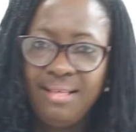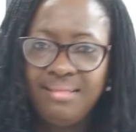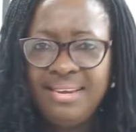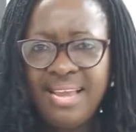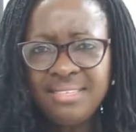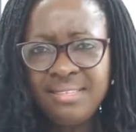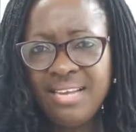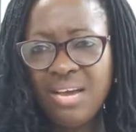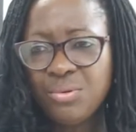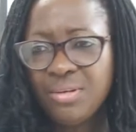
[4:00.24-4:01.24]
The next thing
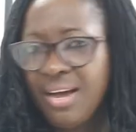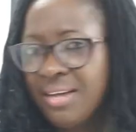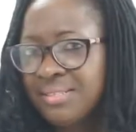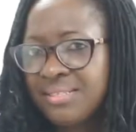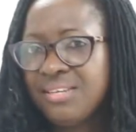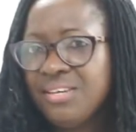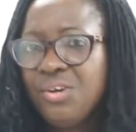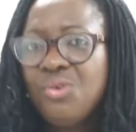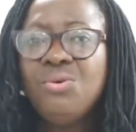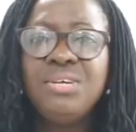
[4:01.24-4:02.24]
I would ask,
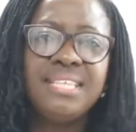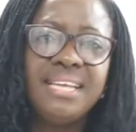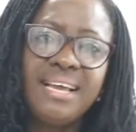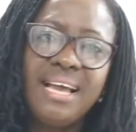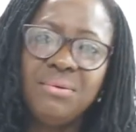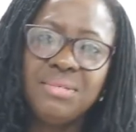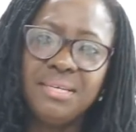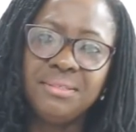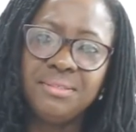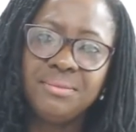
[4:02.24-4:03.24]
who is an accountant?